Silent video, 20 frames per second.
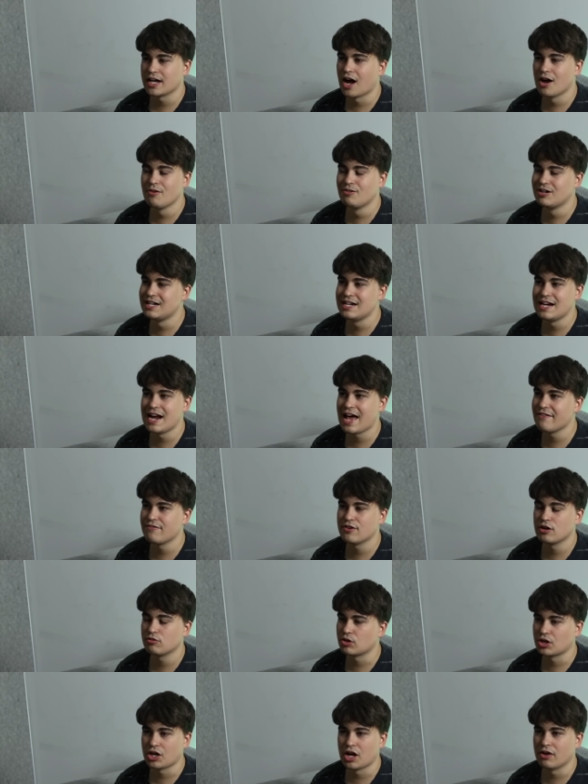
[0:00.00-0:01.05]
I would
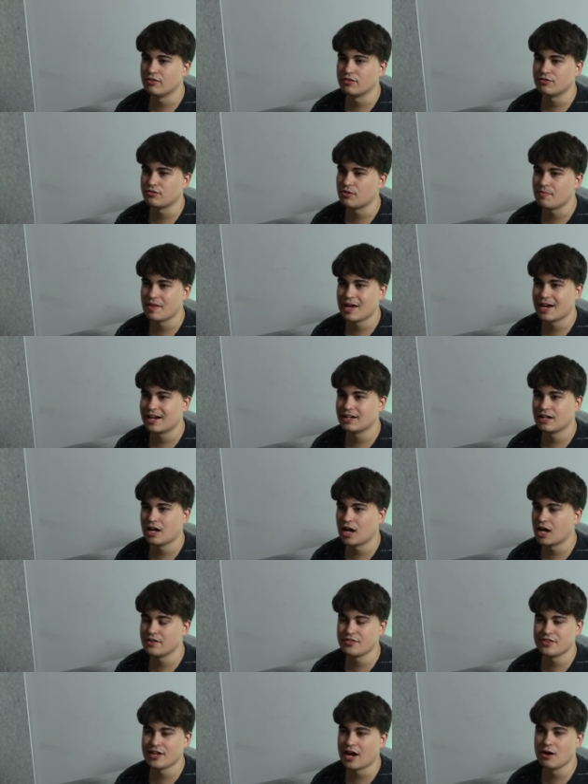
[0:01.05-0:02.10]
never recover from that.
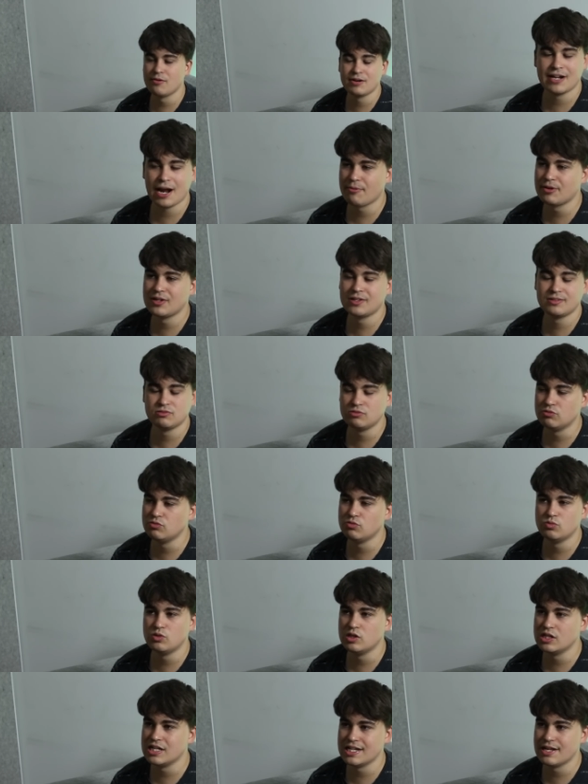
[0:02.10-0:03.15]
I that, I, that would
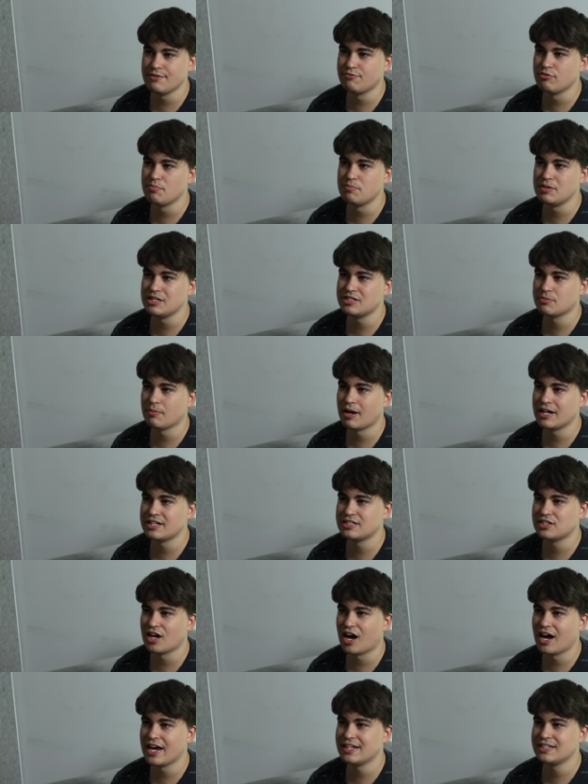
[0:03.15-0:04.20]
live with me to my
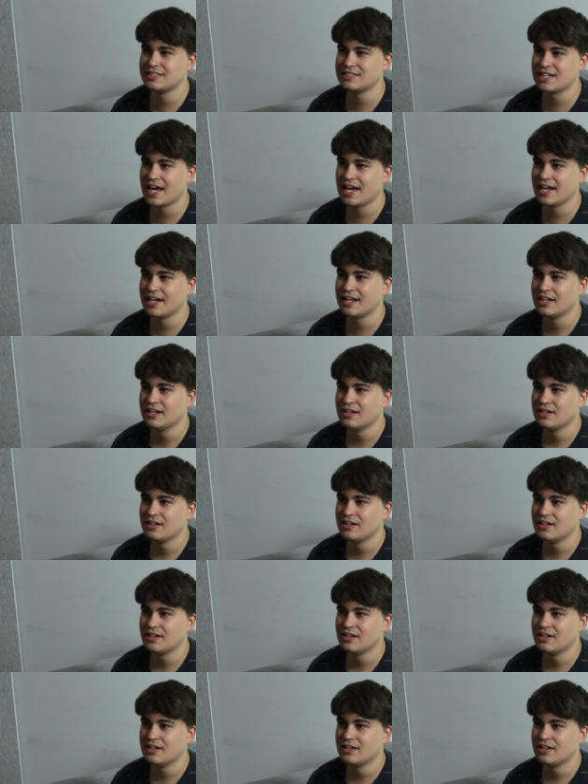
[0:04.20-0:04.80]
dying day